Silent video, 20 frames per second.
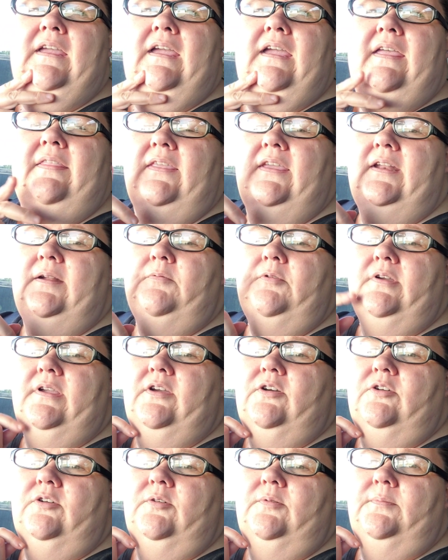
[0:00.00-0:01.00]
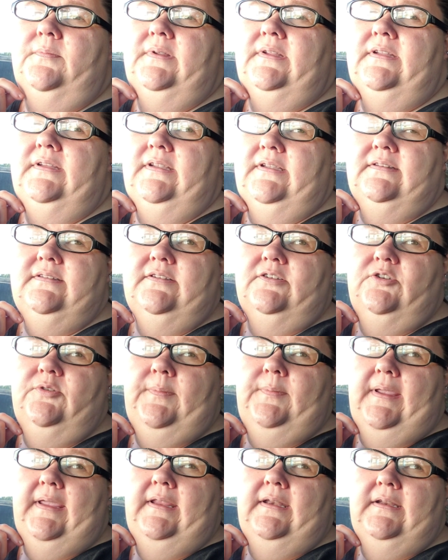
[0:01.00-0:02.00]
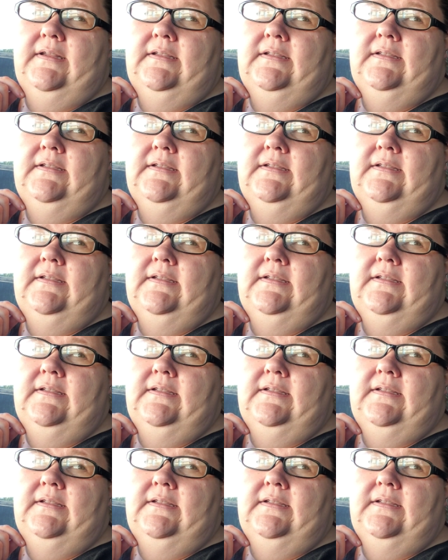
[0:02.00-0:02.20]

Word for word: And then I'm going to go home and get dinner made.